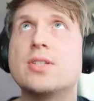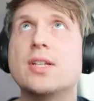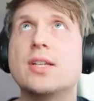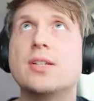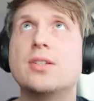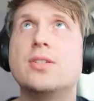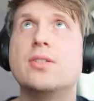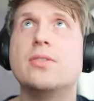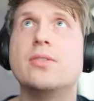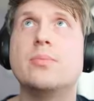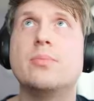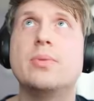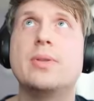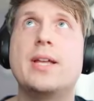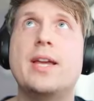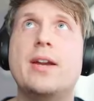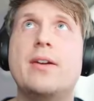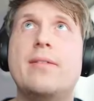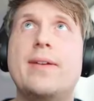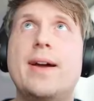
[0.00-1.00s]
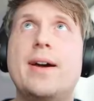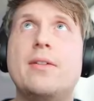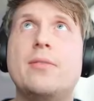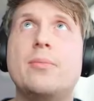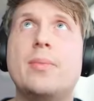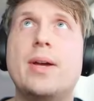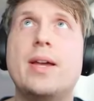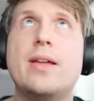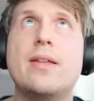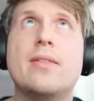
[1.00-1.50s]
It might be
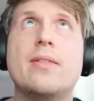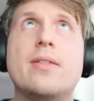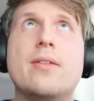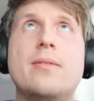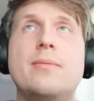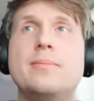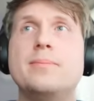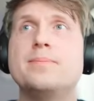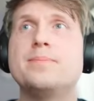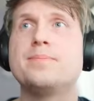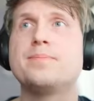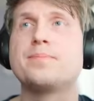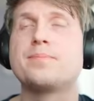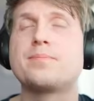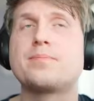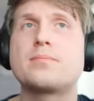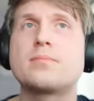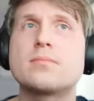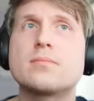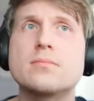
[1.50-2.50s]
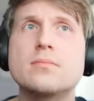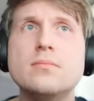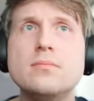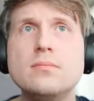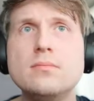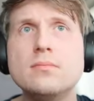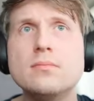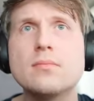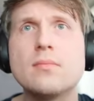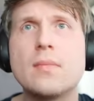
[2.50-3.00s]
something interesting to play
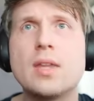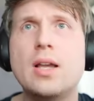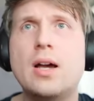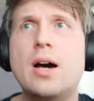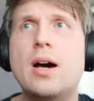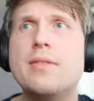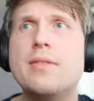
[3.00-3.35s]
around with,